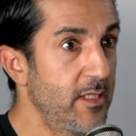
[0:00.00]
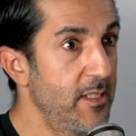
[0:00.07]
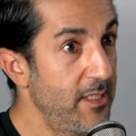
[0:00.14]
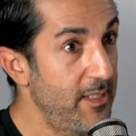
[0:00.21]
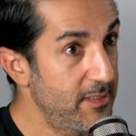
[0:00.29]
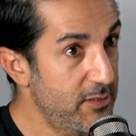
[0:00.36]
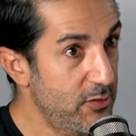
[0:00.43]

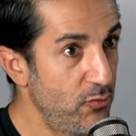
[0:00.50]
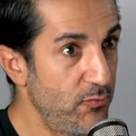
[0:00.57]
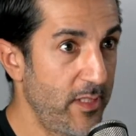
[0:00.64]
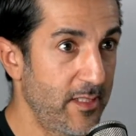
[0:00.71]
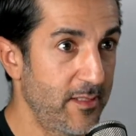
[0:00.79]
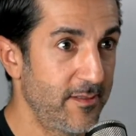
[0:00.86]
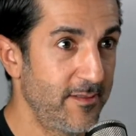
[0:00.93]

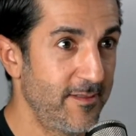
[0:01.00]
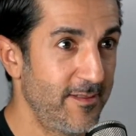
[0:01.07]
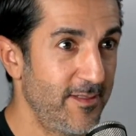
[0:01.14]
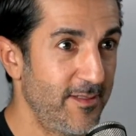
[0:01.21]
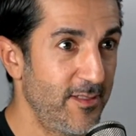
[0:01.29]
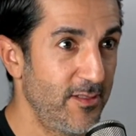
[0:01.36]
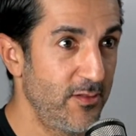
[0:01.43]
assuming
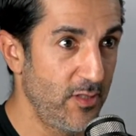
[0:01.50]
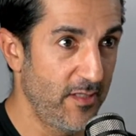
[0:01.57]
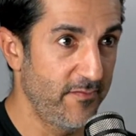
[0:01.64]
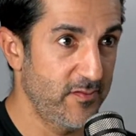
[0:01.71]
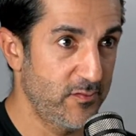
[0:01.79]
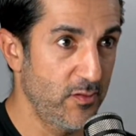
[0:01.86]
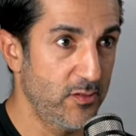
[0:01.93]
you have
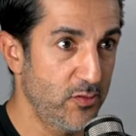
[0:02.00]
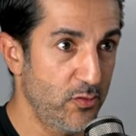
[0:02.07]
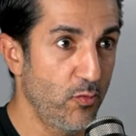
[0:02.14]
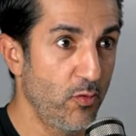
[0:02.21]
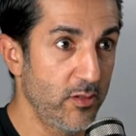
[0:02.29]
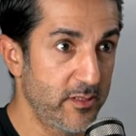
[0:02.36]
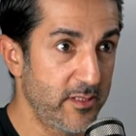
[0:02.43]
structured
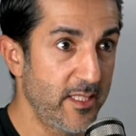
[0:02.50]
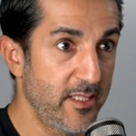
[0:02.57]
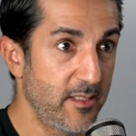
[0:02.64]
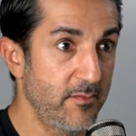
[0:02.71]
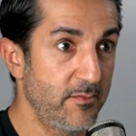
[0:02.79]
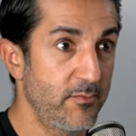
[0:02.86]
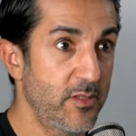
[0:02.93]
quality
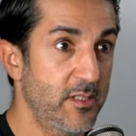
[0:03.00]
data.